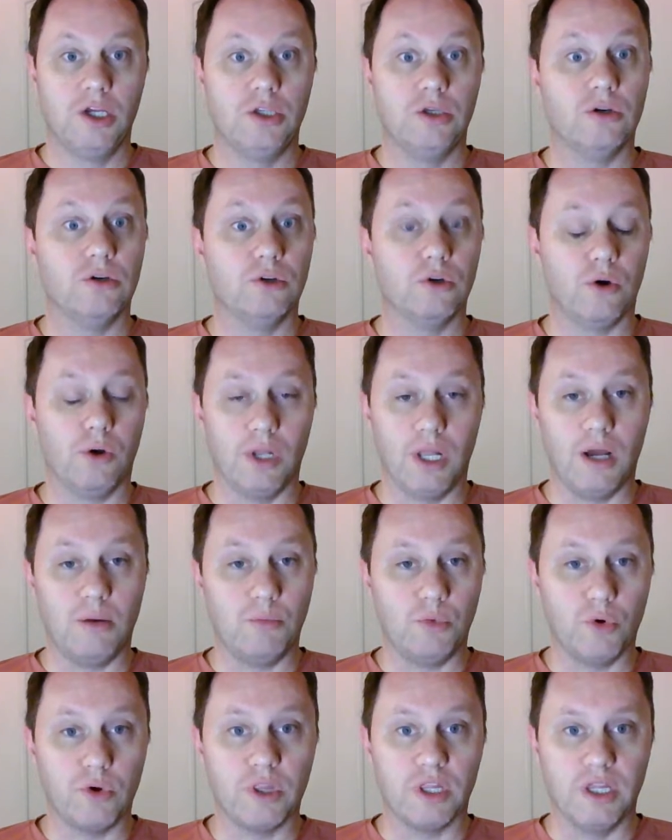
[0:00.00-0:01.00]
You can grow a lot
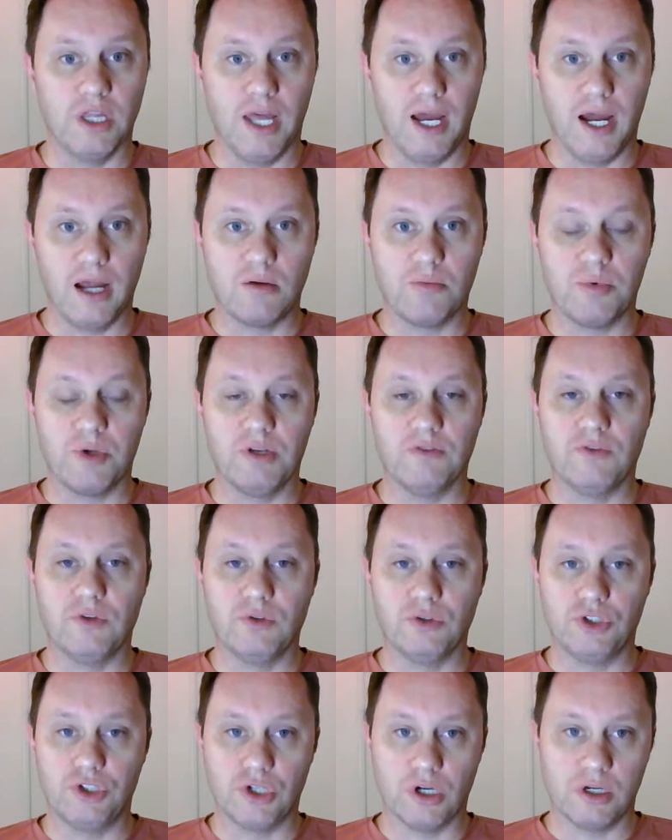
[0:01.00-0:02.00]
more than that, but if
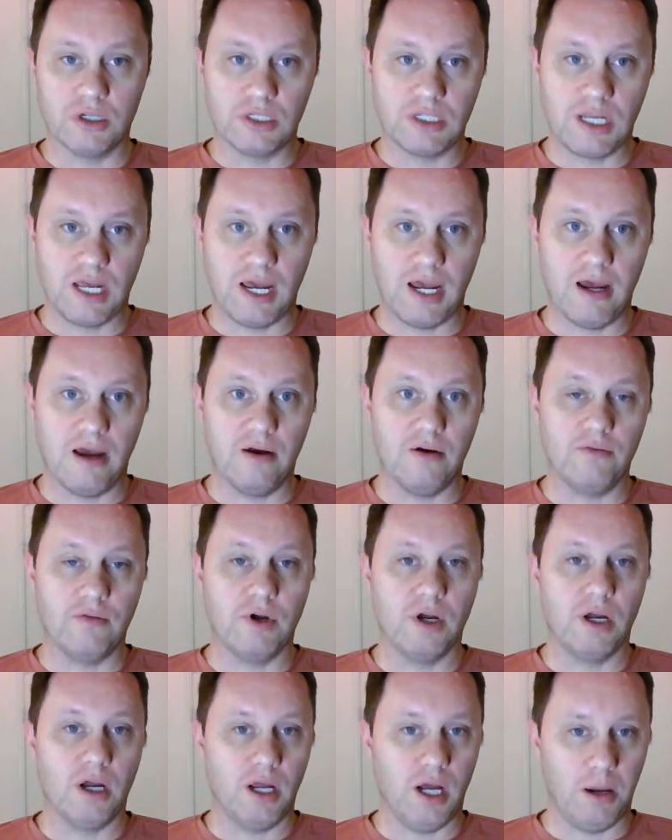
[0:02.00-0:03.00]
you just
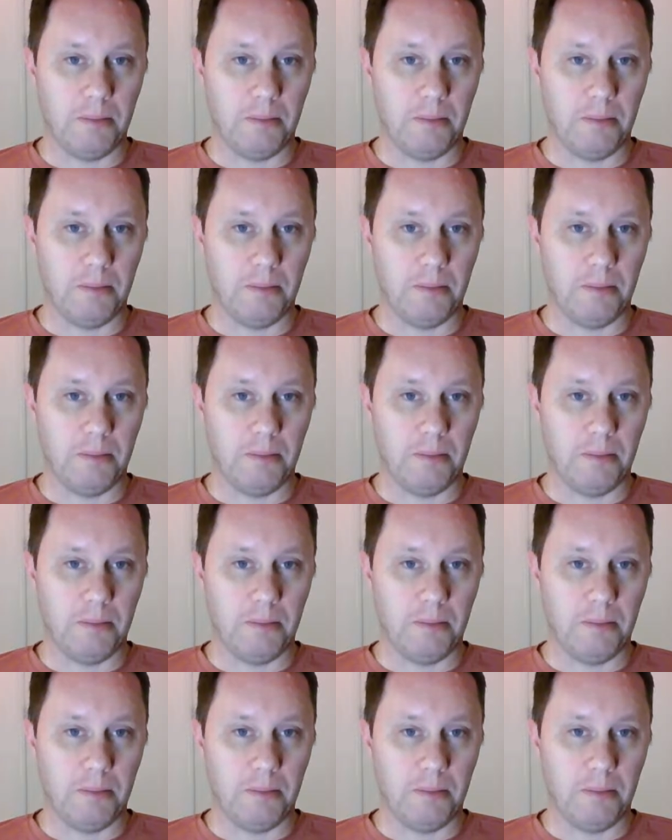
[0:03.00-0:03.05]
have